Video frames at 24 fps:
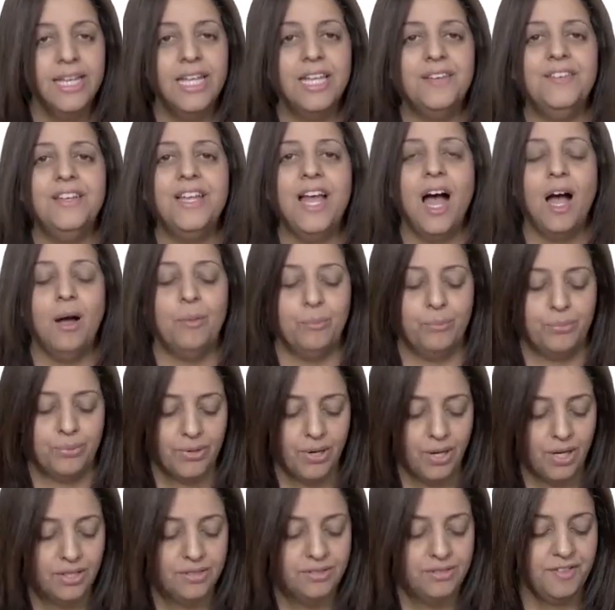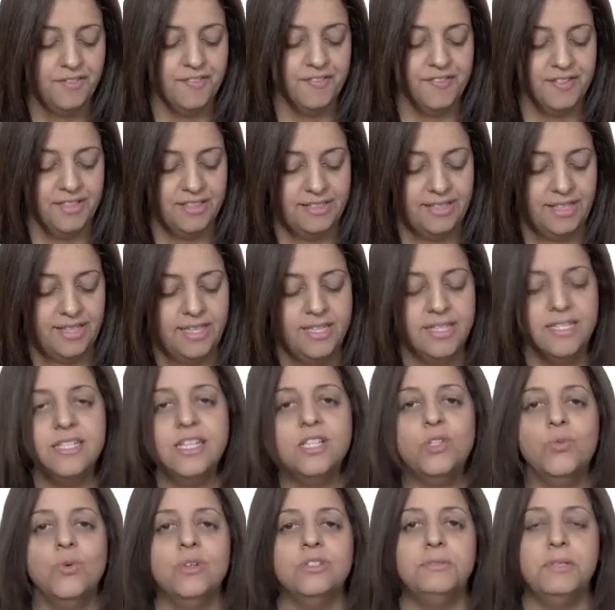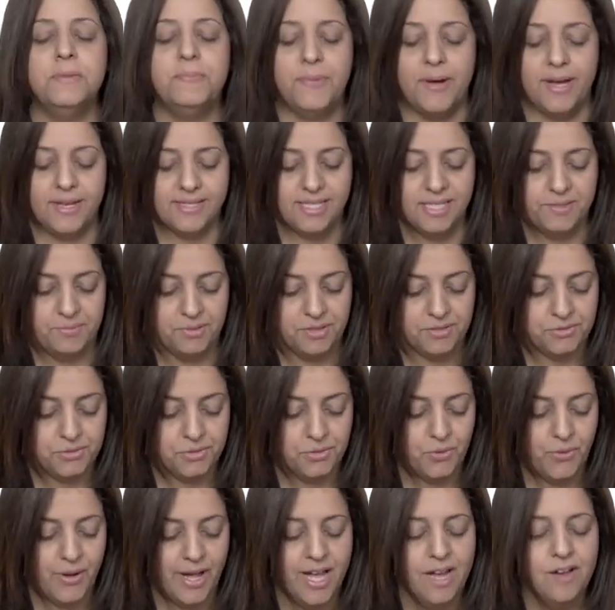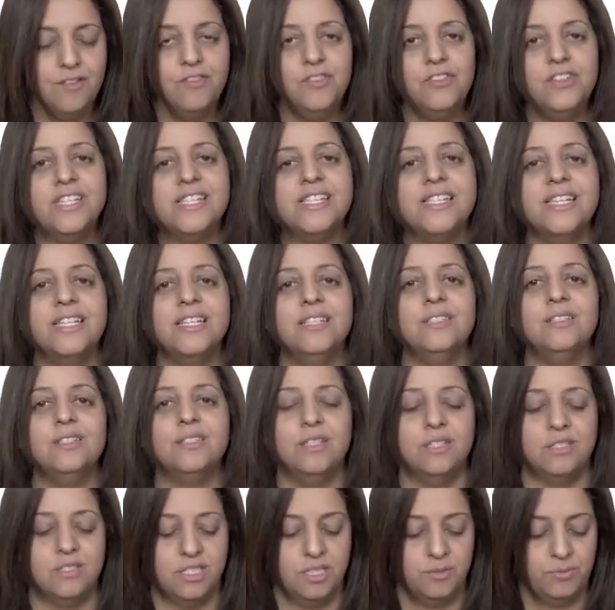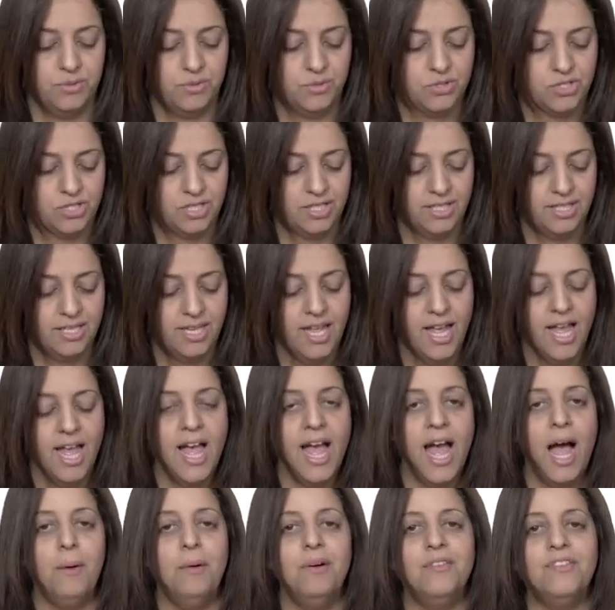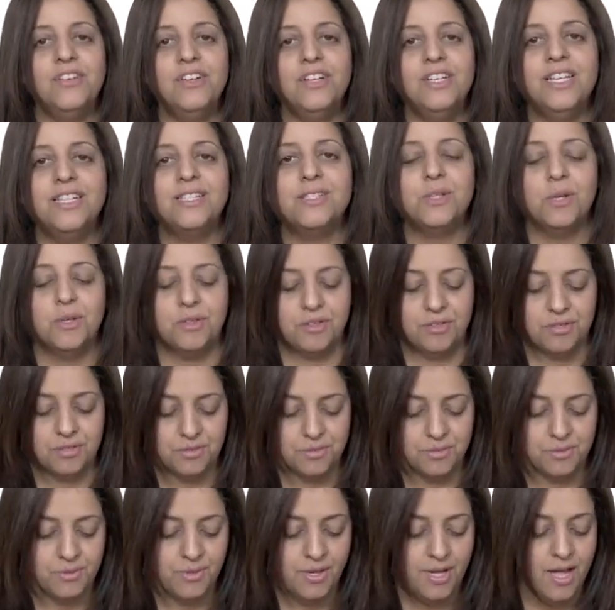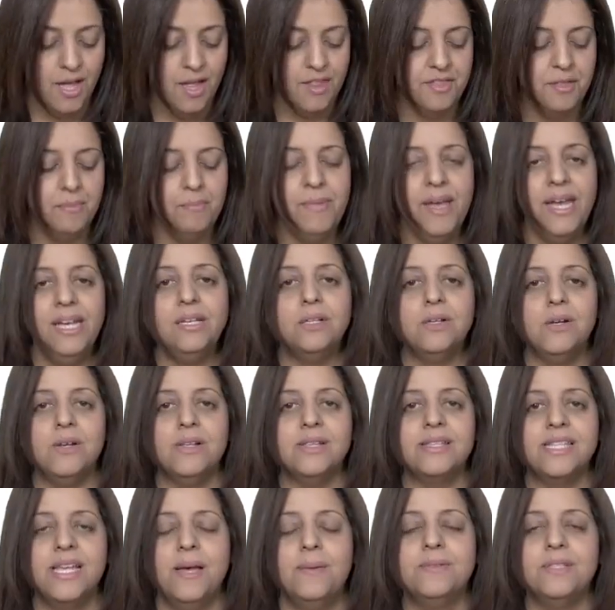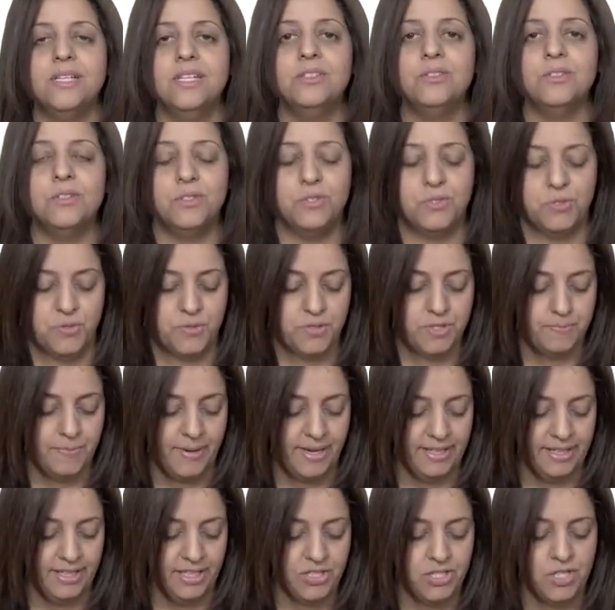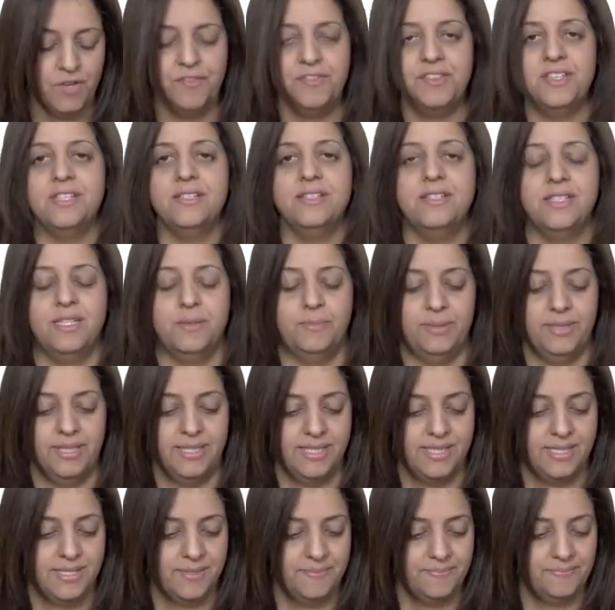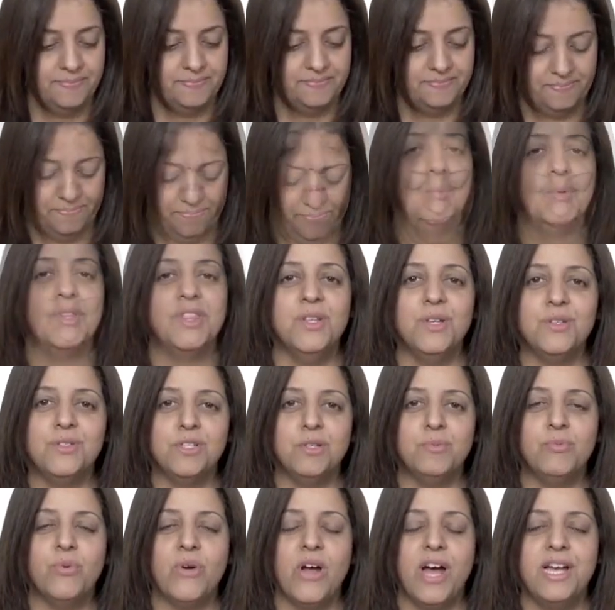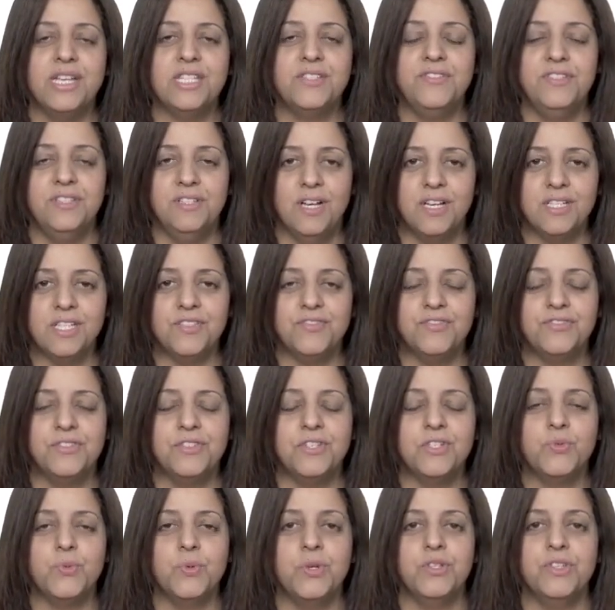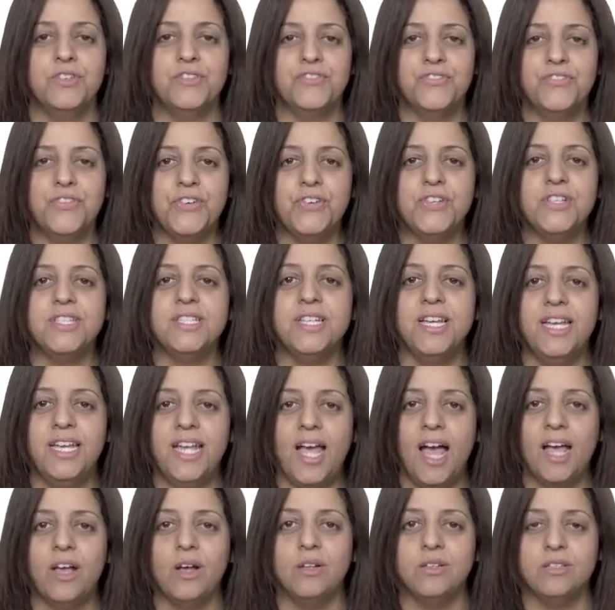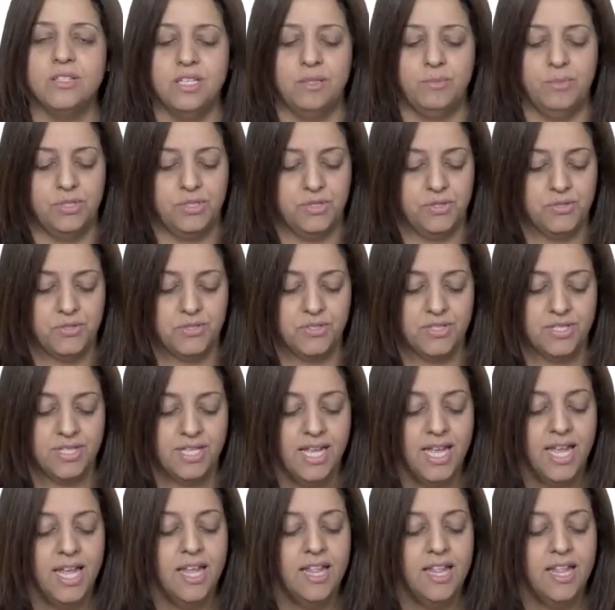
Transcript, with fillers: Given how broad the field is, it won't be possible to go every single contribution. However, let's go through the main concepts introduced by each of these disciplines. With no surprise, philosophers were the first A I contributors.